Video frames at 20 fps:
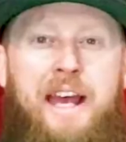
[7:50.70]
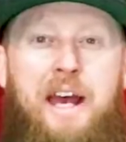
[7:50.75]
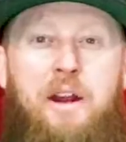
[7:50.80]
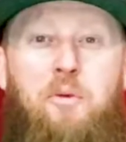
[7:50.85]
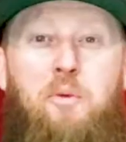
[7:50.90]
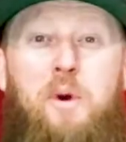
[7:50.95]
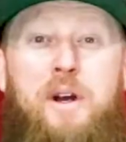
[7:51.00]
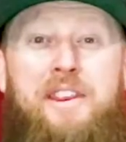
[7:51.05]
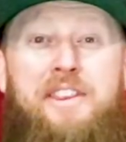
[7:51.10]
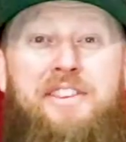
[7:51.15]

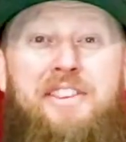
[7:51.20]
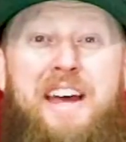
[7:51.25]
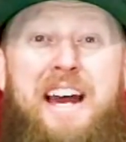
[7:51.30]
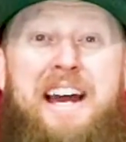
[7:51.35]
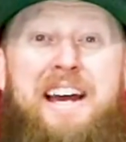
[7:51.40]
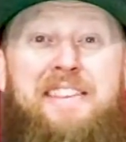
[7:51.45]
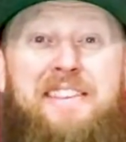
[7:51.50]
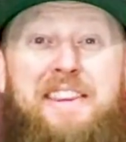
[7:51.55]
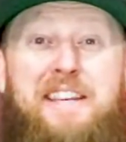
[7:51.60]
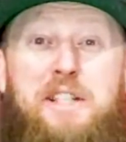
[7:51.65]
And with
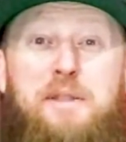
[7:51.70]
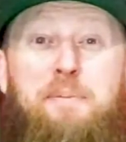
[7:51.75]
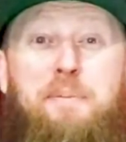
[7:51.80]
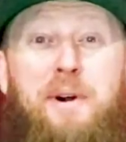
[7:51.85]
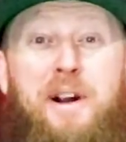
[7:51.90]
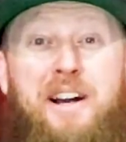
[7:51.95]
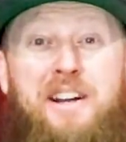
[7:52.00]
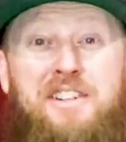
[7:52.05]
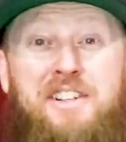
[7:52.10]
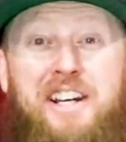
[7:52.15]
that, this
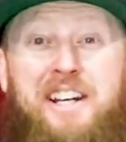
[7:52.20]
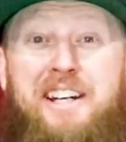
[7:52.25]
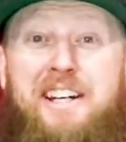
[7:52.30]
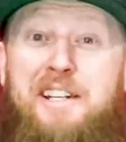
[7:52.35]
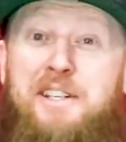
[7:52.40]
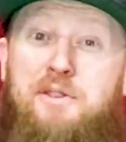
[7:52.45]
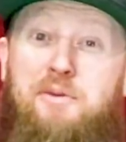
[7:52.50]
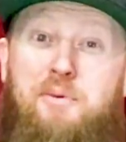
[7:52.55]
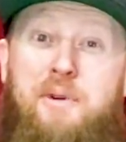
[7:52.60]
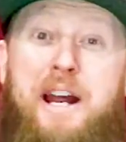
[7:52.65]
project
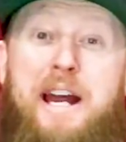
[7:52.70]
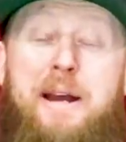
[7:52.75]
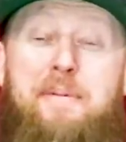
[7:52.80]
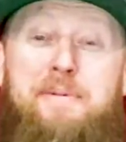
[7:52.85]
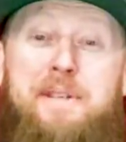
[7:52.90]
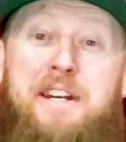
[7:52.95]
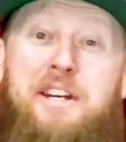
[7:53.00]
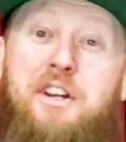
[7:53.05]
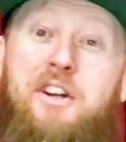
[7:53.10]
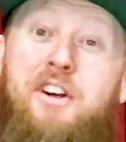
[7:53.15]
is
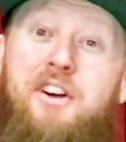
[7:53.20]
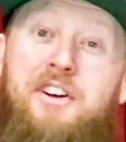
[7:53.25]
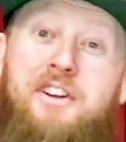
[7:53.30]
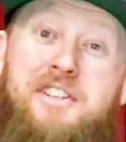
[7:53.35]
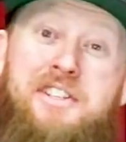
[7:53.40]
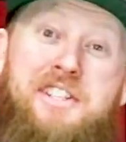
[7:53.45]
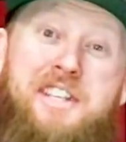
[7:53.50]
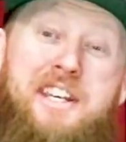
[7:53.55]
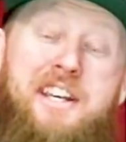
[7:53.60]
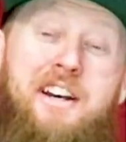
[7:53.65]
wrapped and you're going to
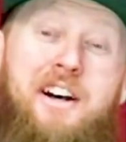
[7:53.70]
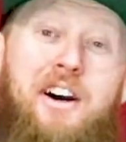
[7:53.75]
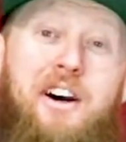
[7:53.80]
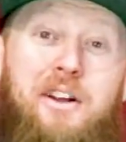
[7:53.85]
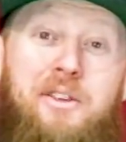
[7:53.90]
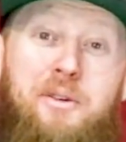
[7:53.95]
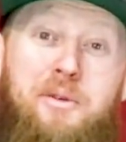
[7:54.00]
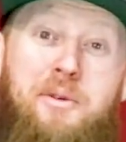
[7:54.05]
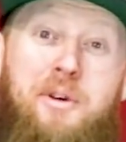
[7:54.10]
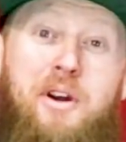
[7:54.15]
see it
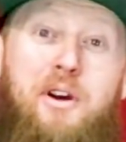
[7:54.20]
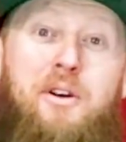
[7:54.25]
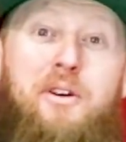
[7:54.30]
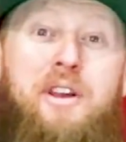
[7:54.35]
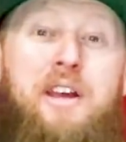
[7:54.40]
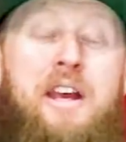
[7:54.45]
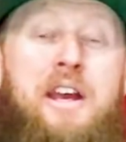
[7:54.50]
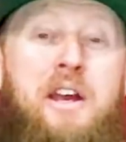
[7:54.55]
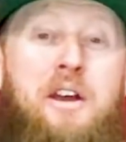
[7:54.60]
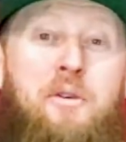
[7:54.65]
on the
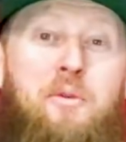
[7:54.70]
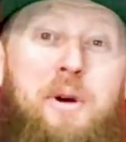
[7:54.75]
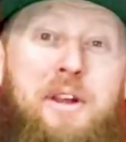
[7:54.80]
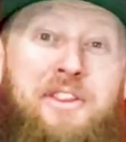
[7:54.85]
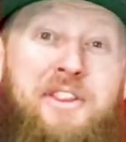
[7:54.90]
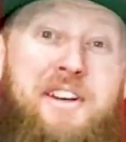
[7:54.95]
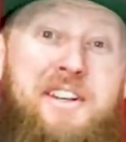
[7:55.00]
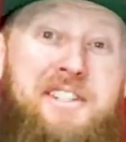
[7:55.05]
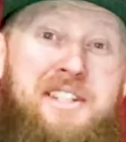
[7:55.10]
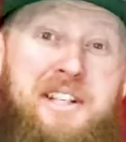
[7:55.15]
road
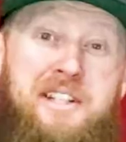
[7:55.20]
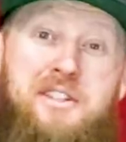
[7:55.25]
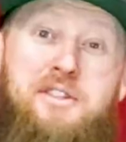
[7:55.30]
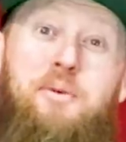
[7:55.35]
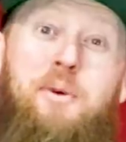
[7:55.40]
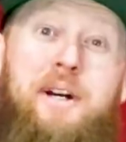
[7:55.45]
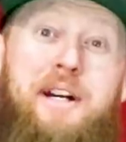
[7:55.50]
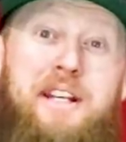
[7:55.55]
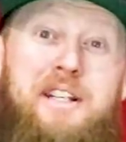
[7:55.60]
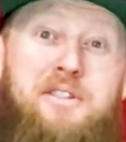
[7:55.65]
with us in
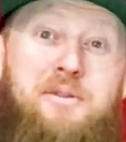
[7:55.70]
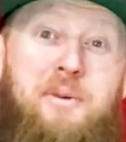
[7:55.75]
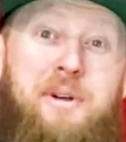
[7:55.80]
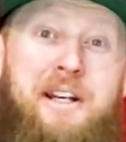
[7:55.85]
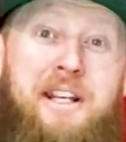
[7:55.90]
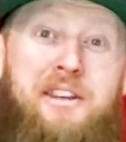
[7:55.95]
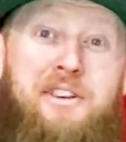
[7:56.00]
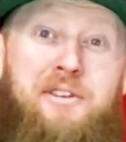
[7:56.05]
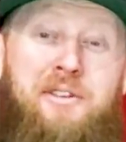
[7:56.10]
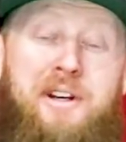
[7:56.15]

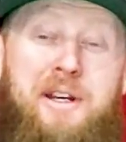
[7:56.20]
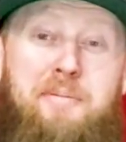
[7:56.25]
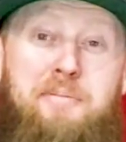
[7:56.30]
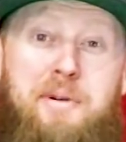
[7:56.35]
2023.